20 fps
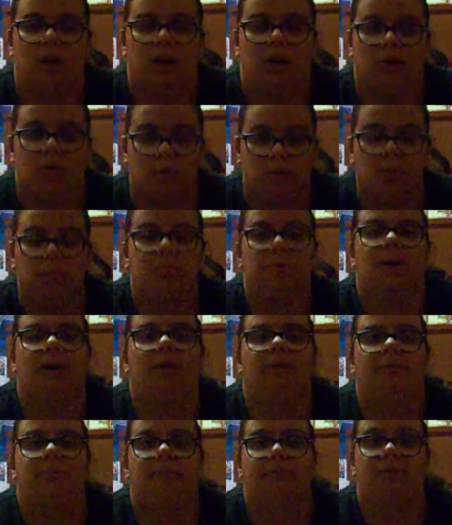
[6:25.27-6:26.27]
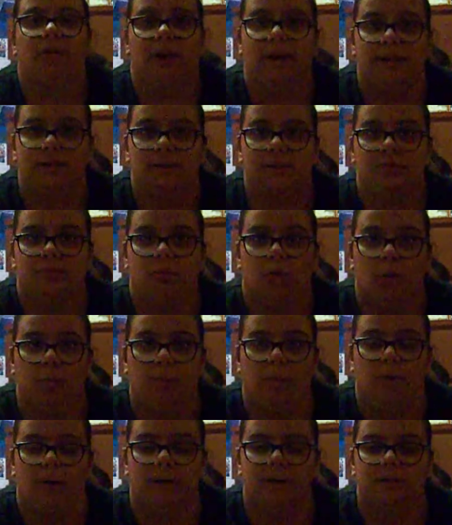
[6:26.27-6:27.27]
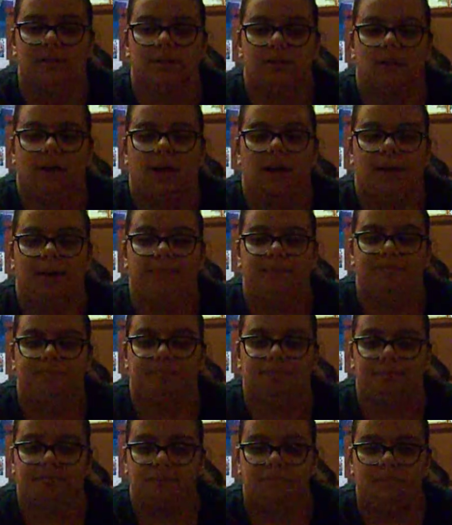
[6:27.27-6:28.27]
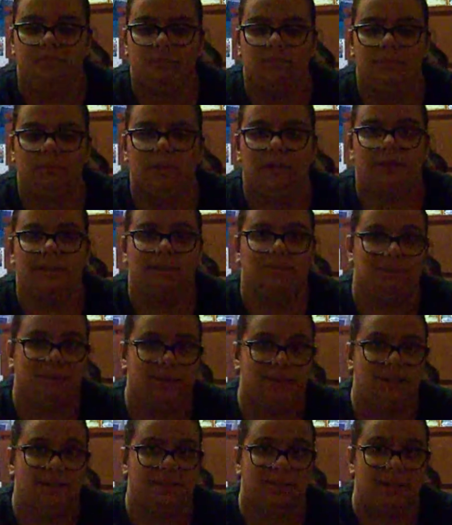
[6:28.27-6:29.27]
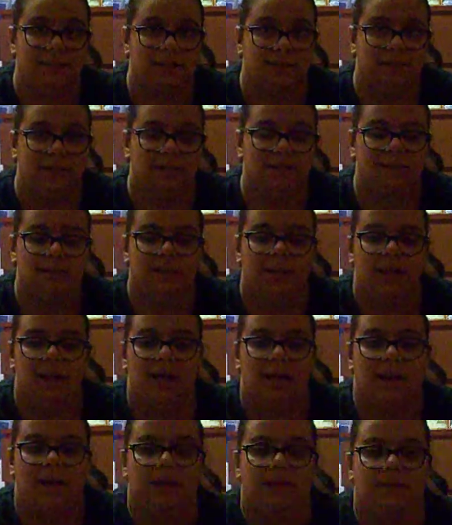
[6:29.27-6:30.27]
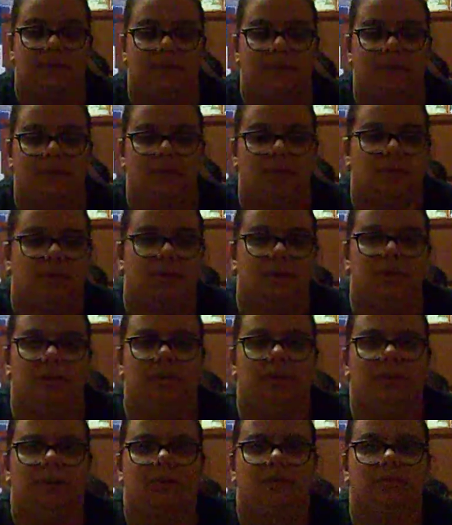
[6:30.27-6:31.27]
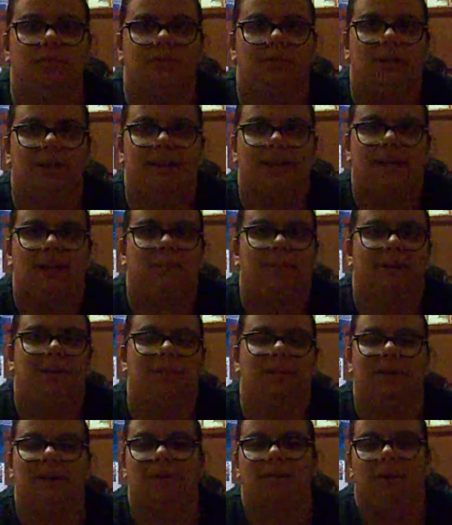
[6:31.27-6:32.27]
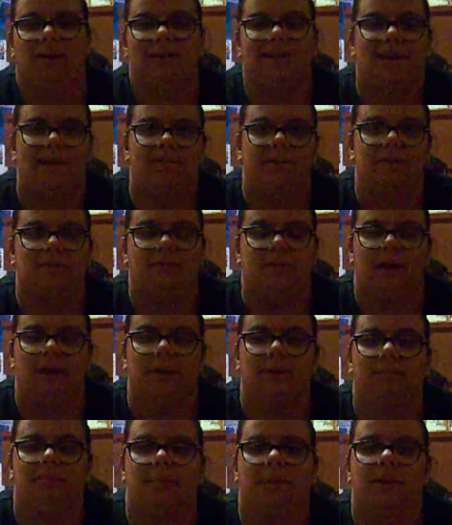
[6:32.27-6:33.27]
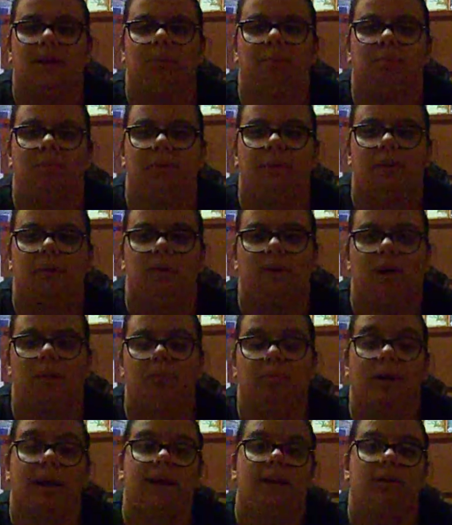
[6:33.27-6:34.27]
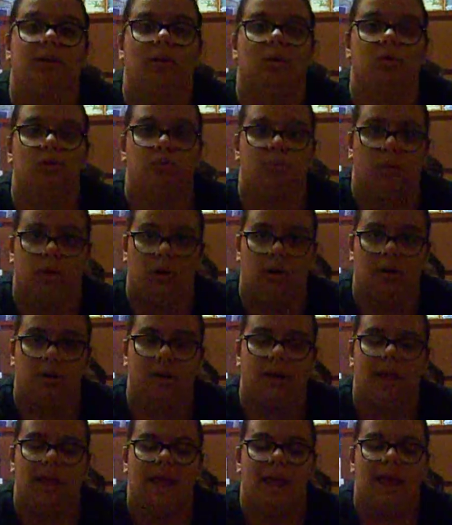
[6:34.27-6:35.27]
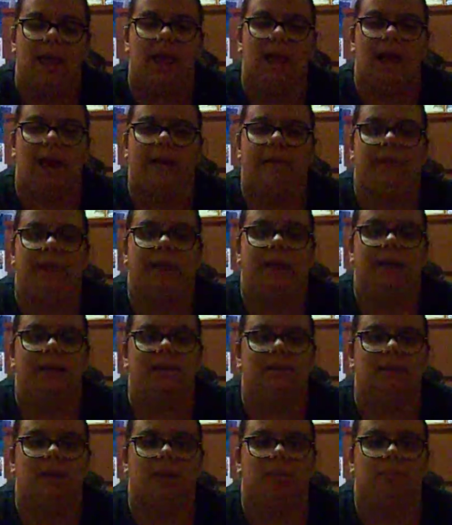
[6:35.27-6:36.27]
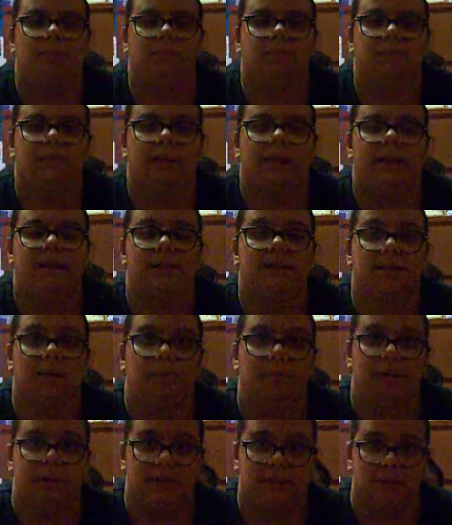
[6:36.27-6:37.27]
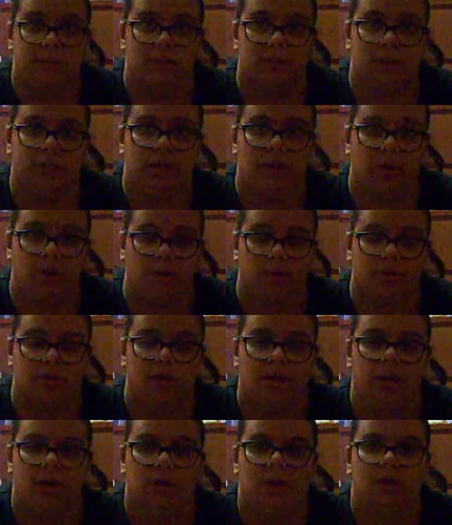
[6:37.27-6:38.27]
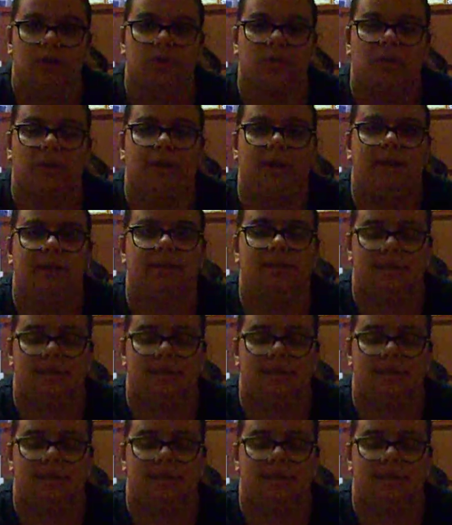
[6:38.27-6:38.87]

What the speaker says: group of friends, 4 boys, takes place in the 60s. They're, like anybody running around having fun, but a prank goes wrong, and they end up getting somebody seriously hurt. So they get